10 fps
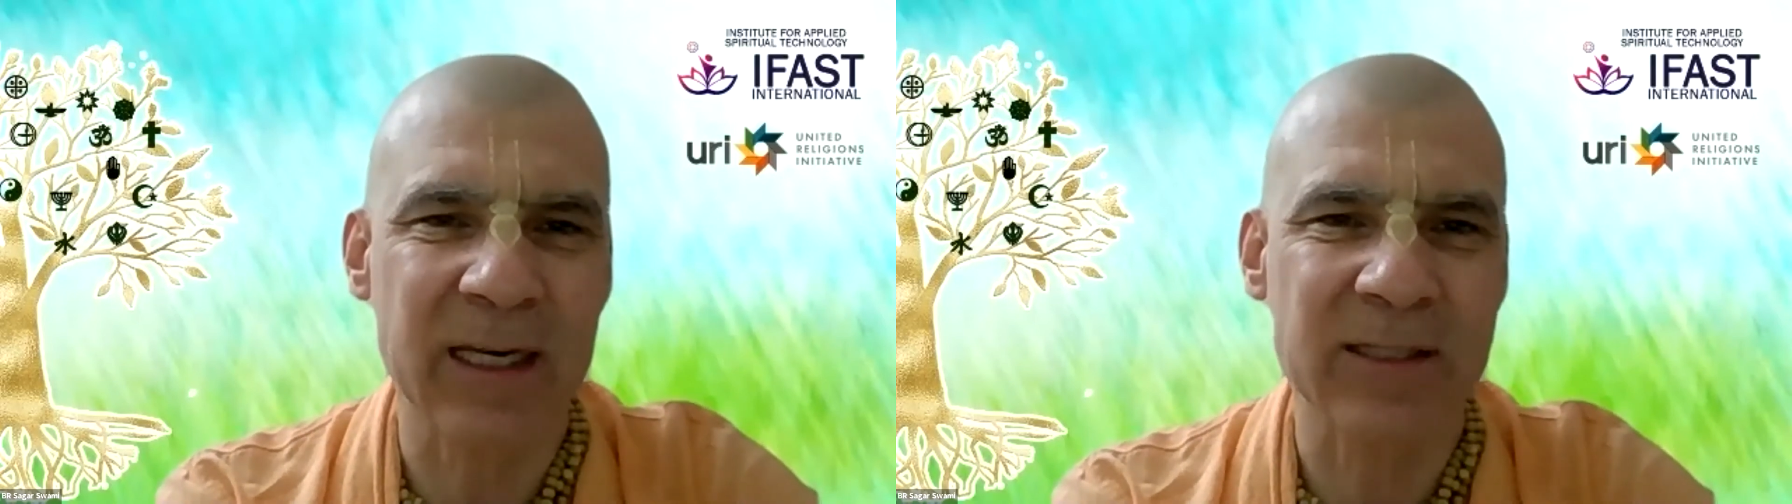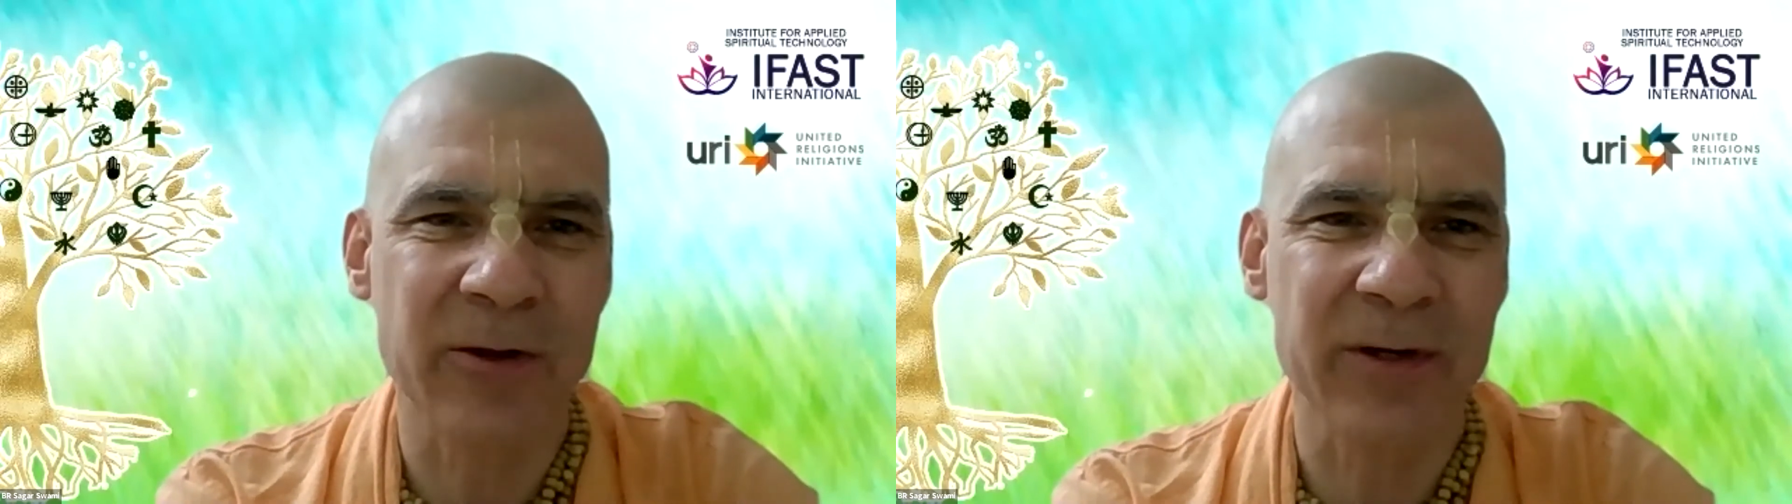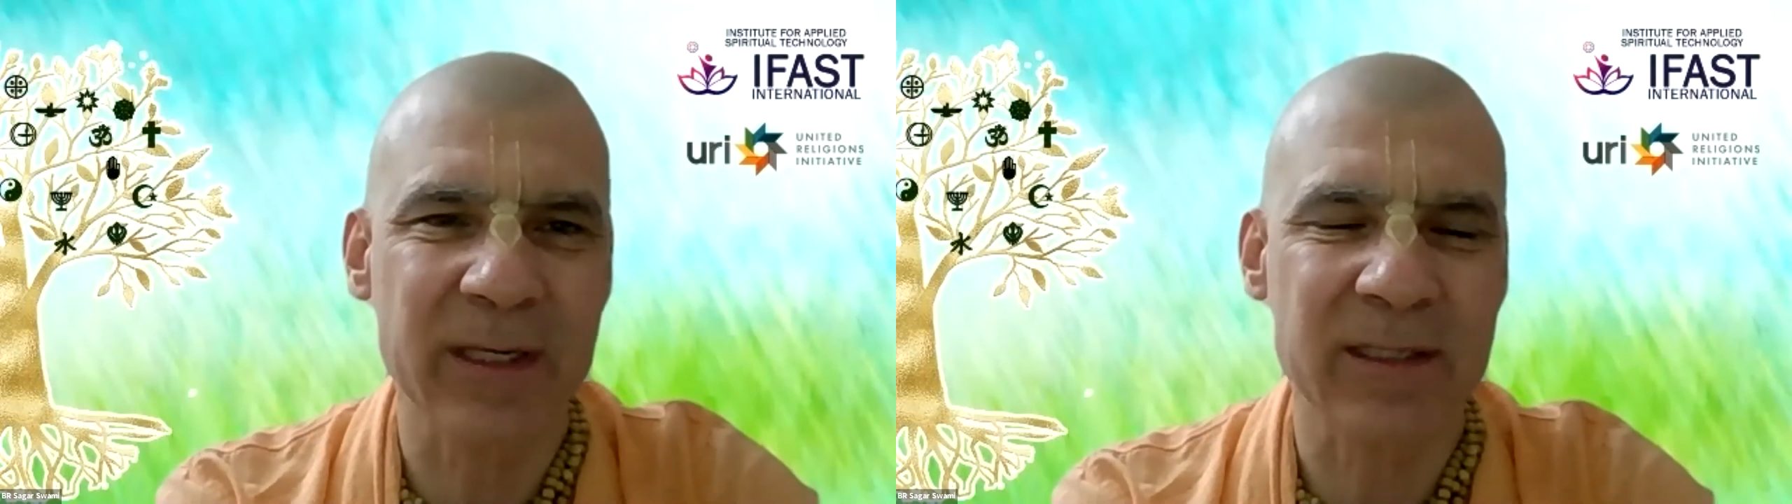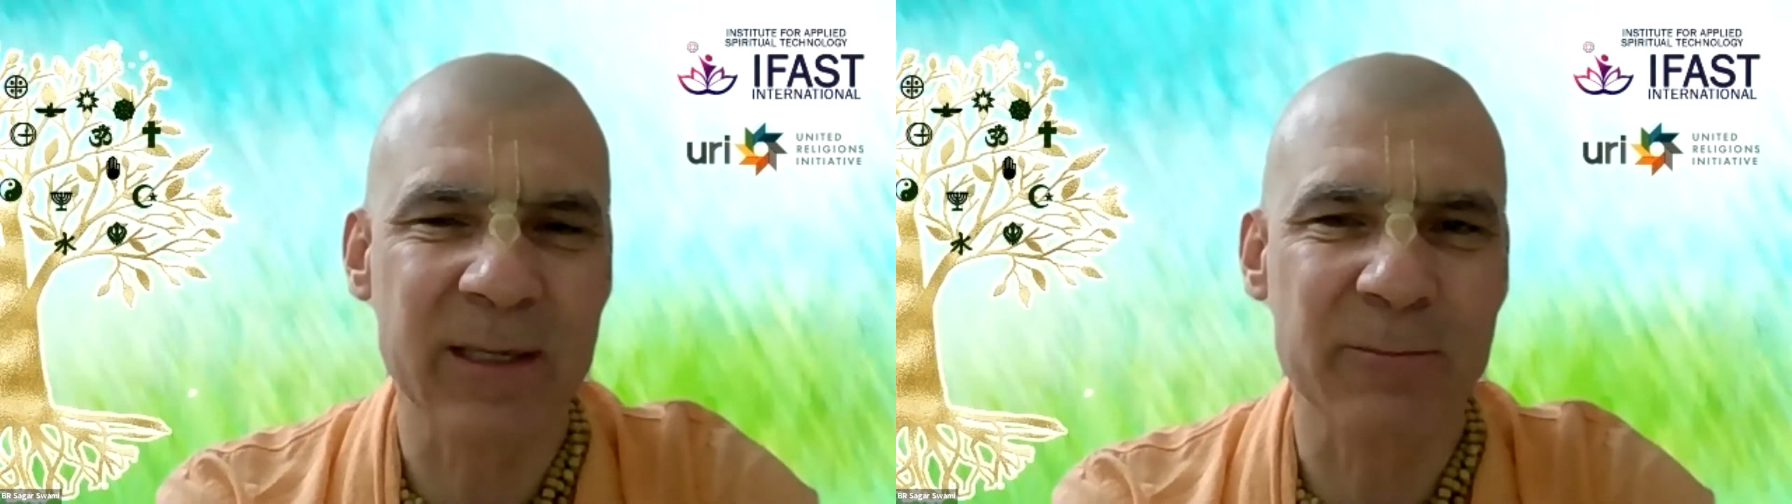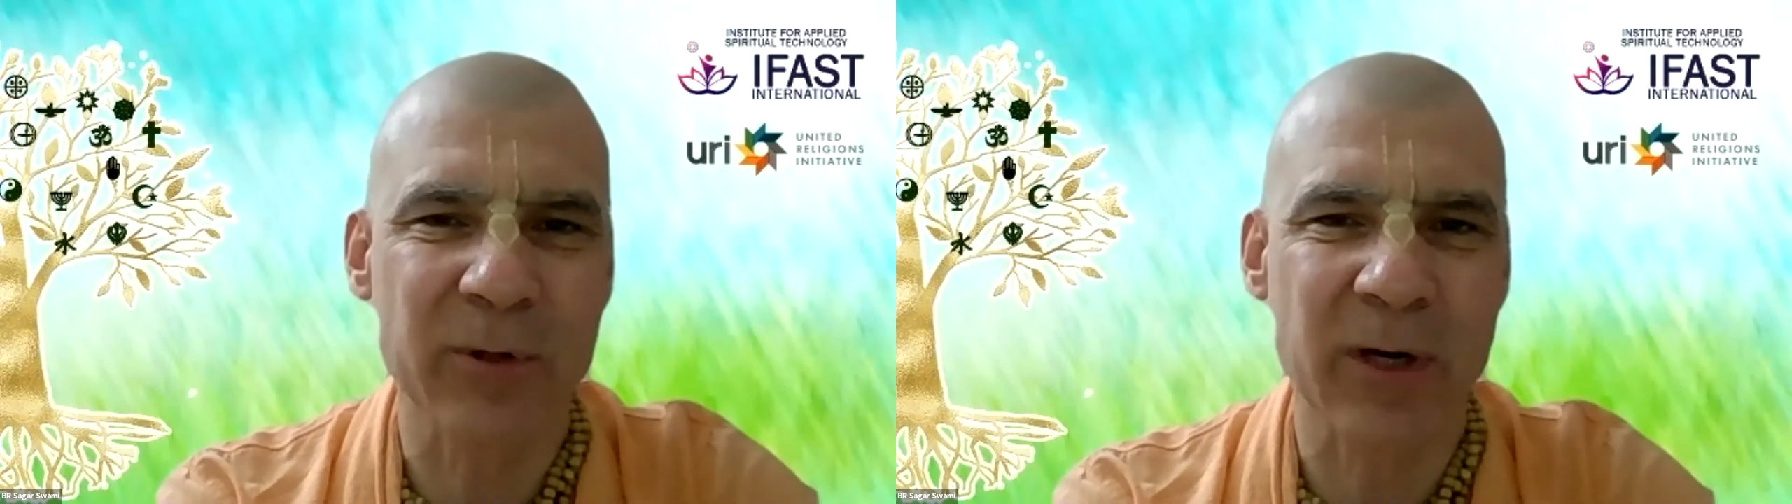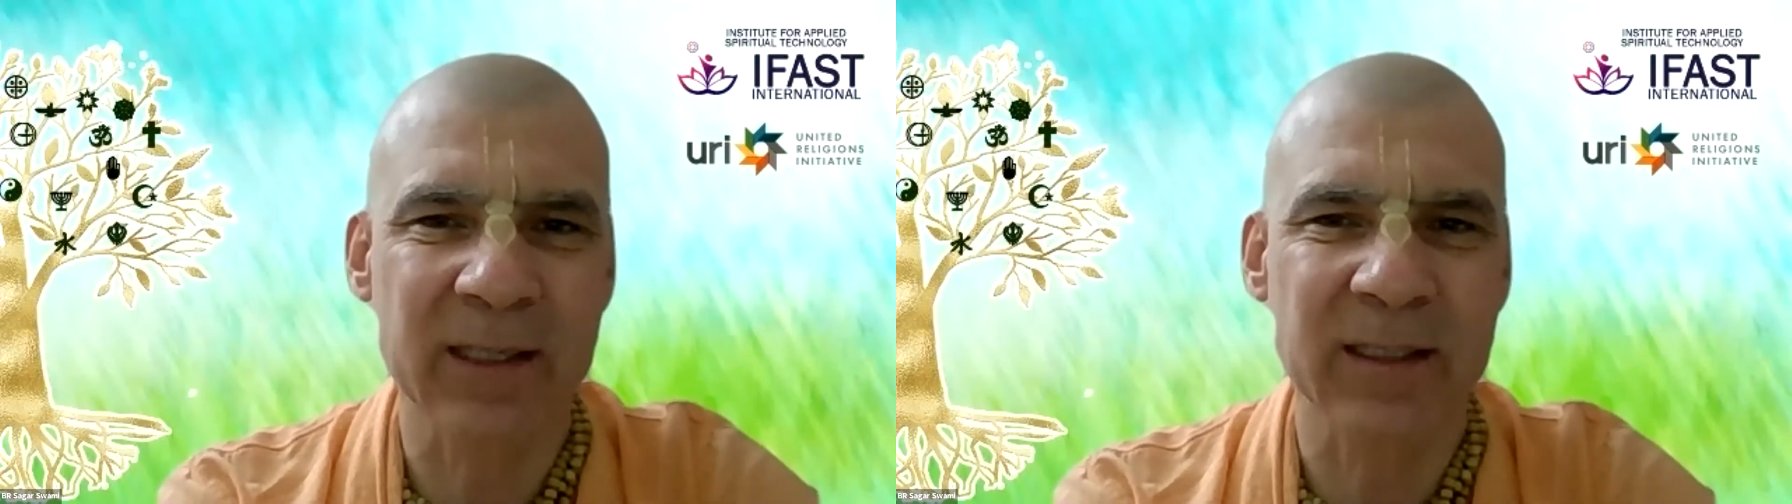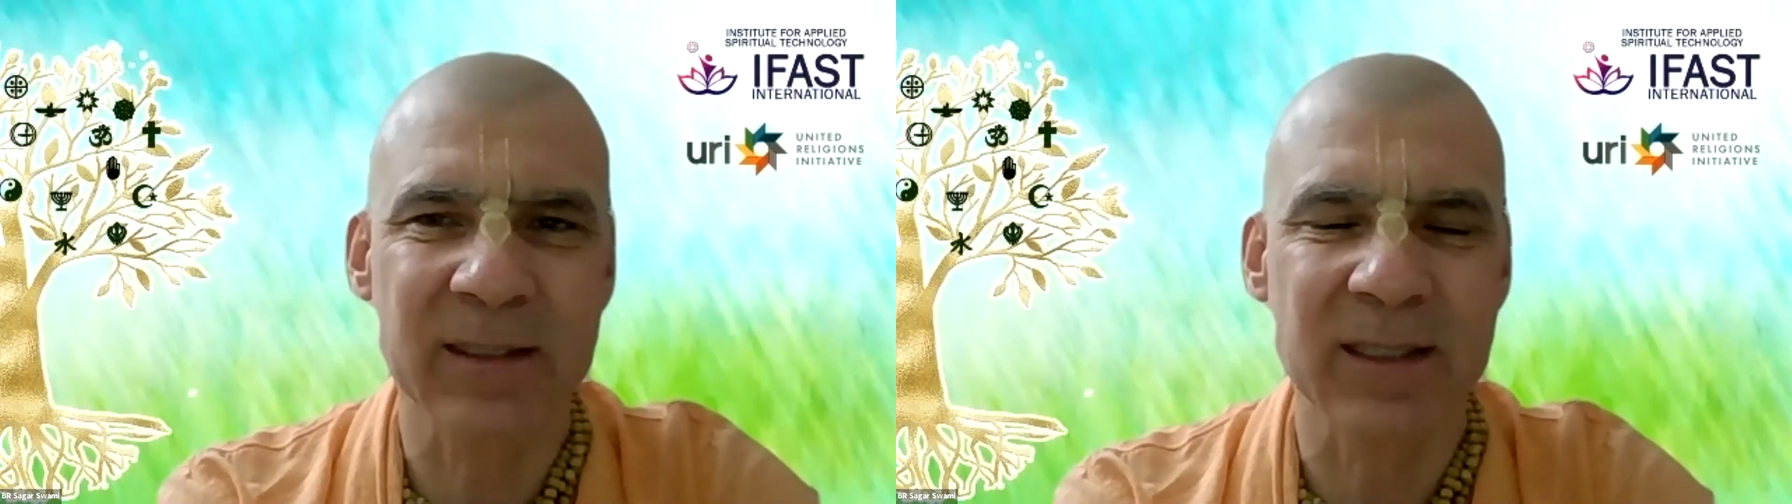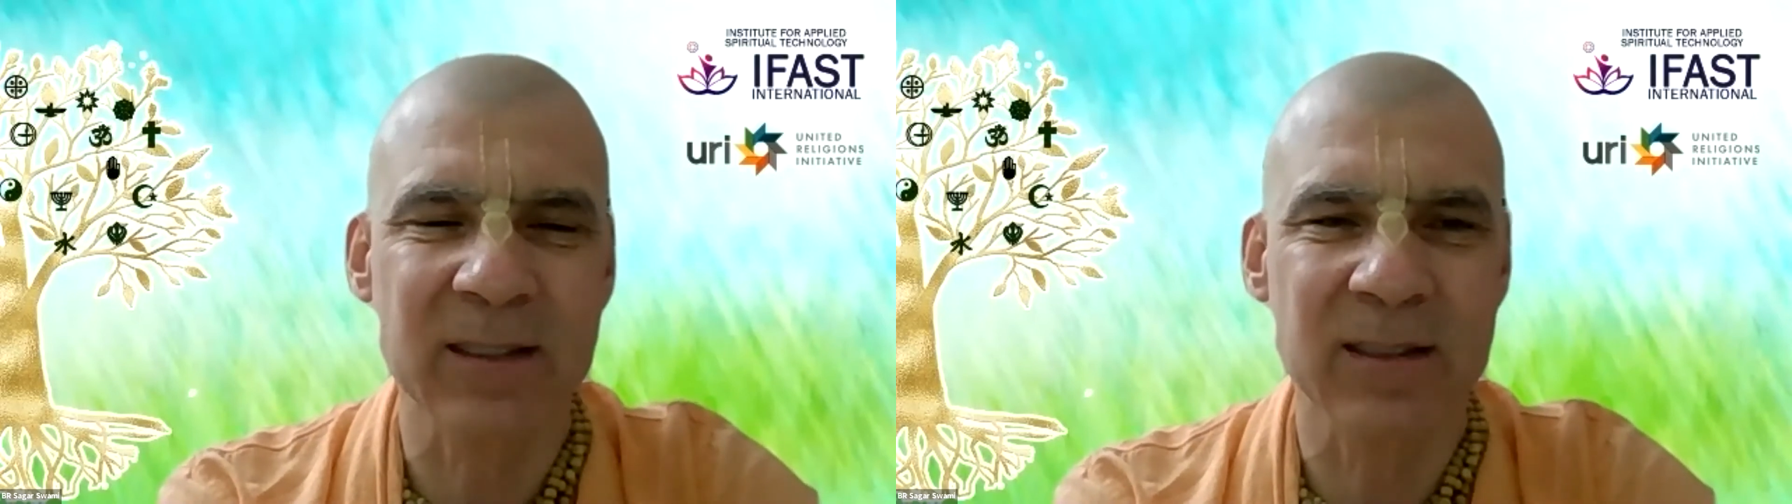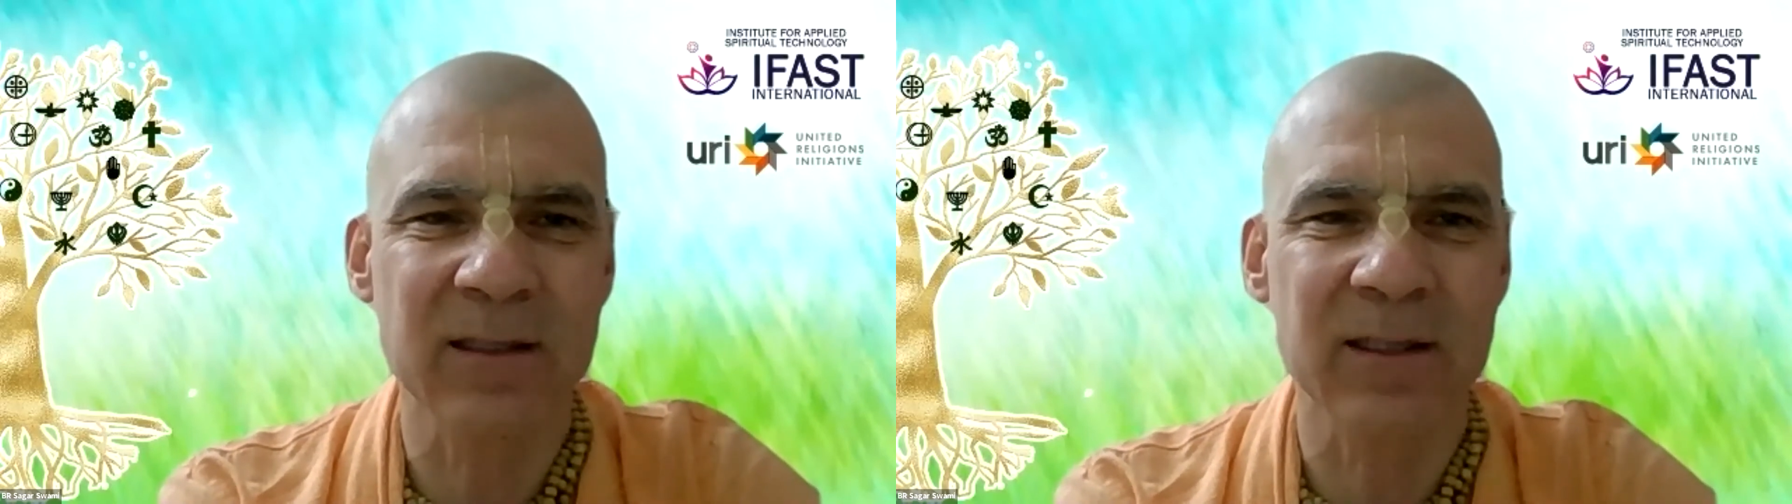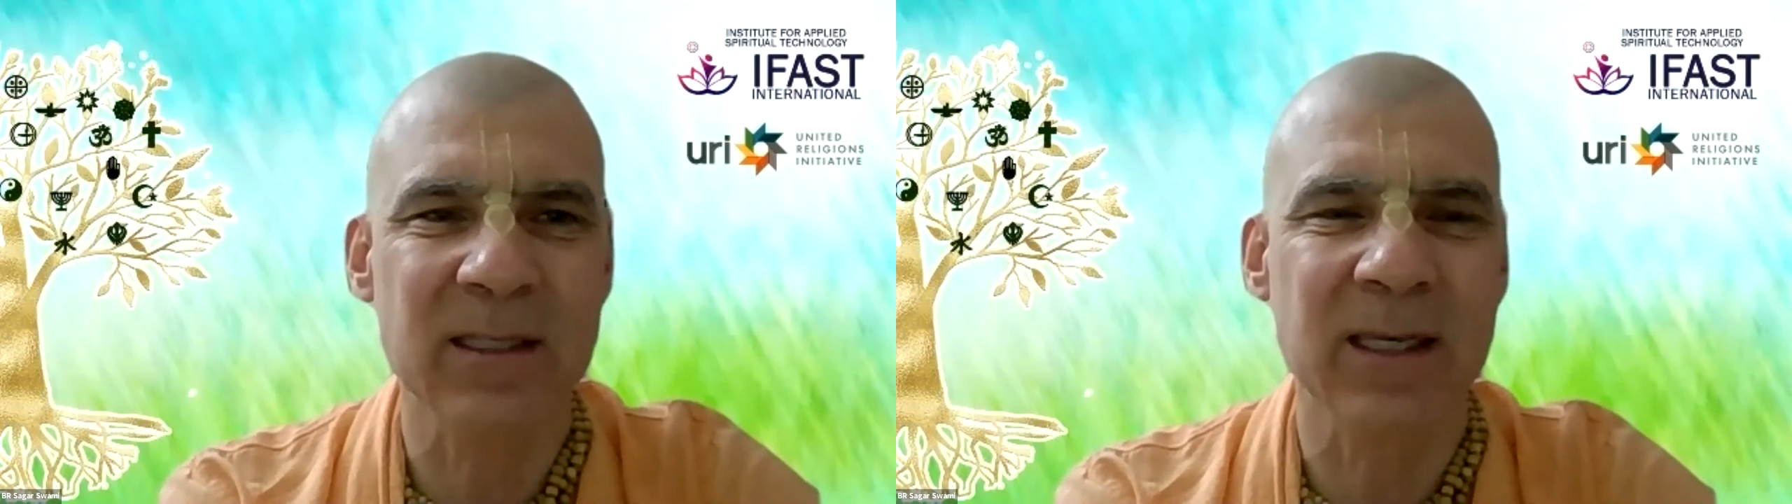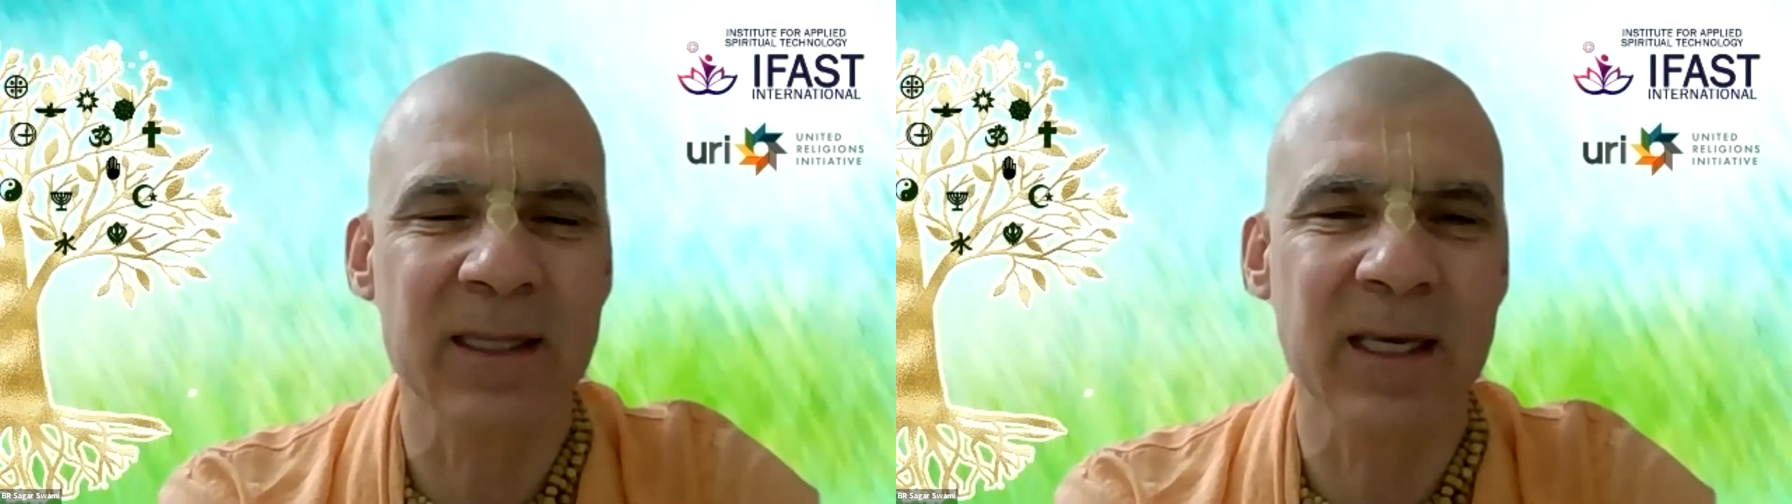As long as they practice it seriously,